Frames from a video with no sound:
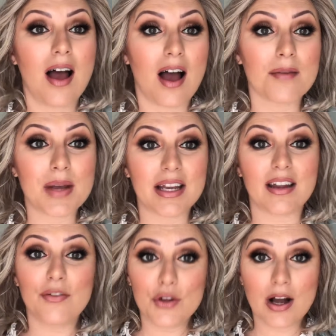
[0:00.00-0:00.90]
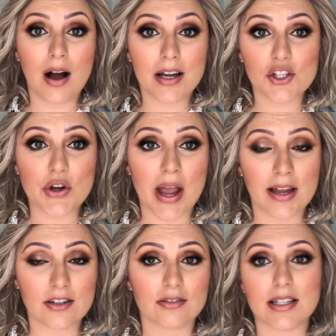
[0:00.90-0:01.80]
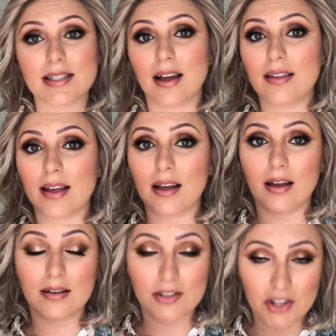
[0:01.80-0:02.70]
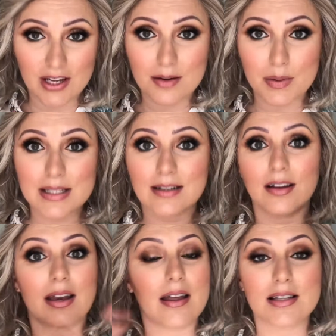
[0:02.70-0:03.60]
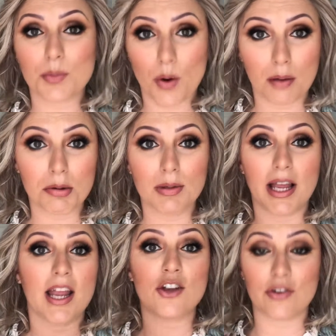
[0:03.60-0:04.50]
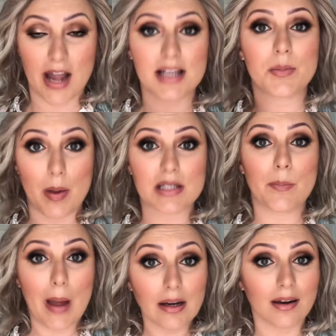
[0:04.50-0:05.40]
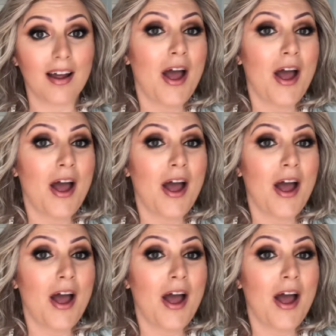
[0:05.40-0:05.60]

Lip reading: I mean, if you can't get your hand on this, I think Shaded Biscuit is probably your next best bet,